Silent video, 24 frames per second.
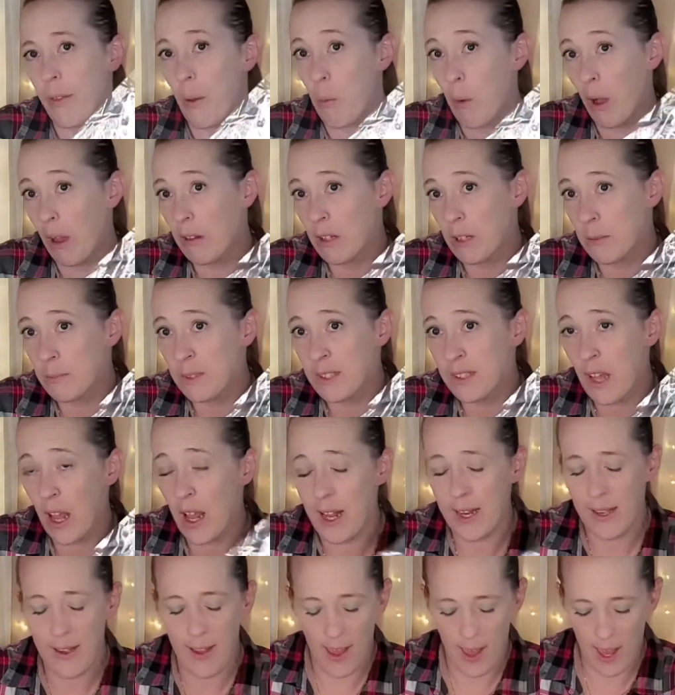the welcome
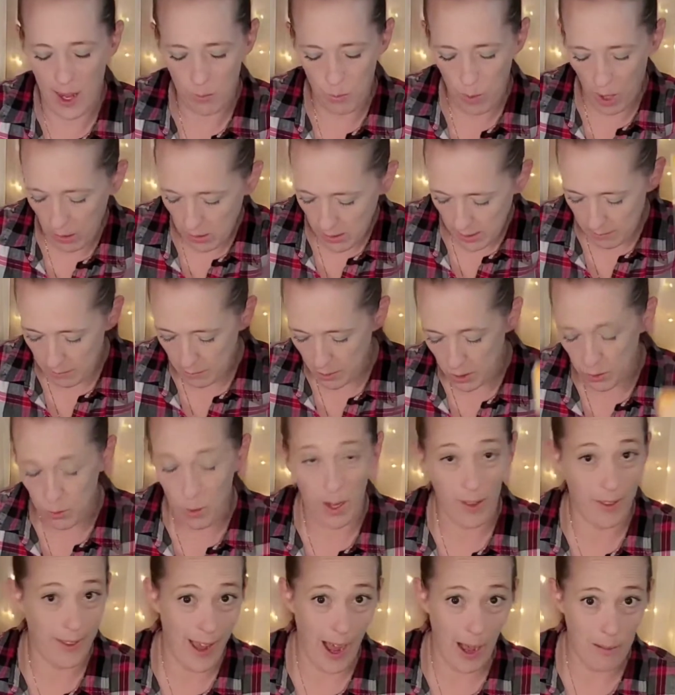sign, and welcome was one
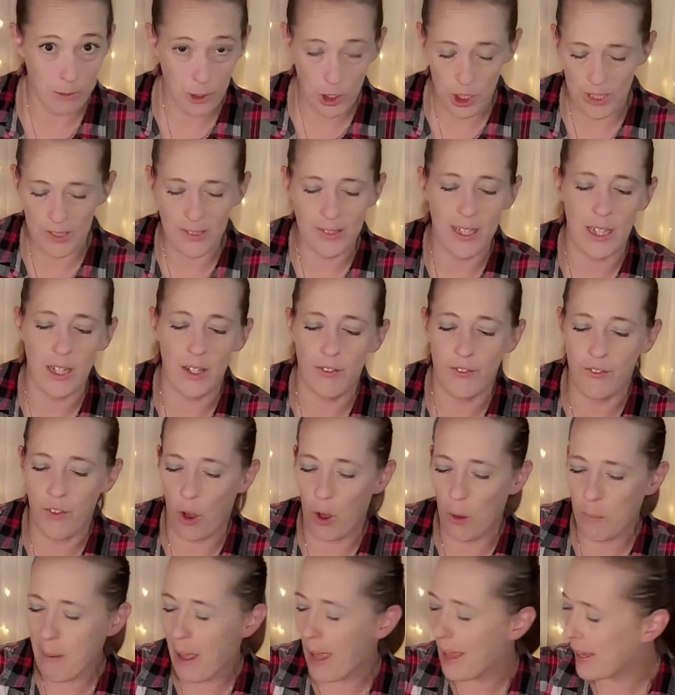of the options in the
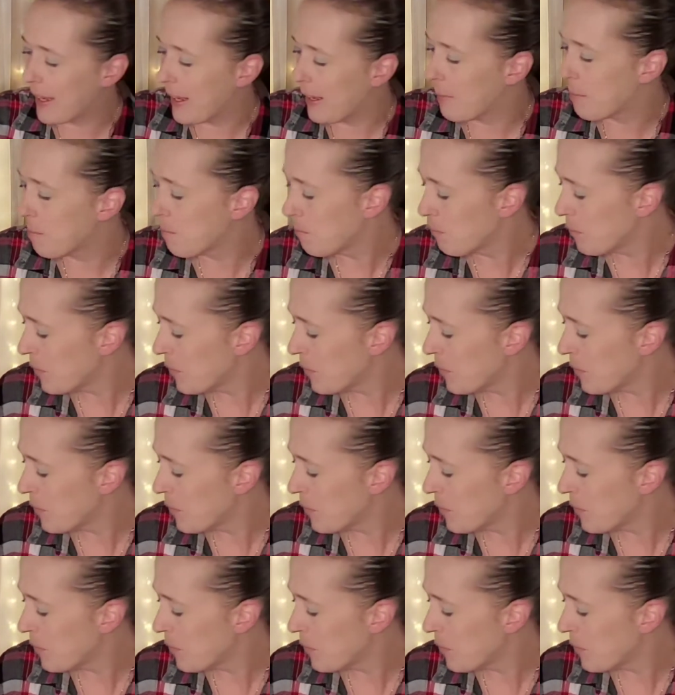fall packet.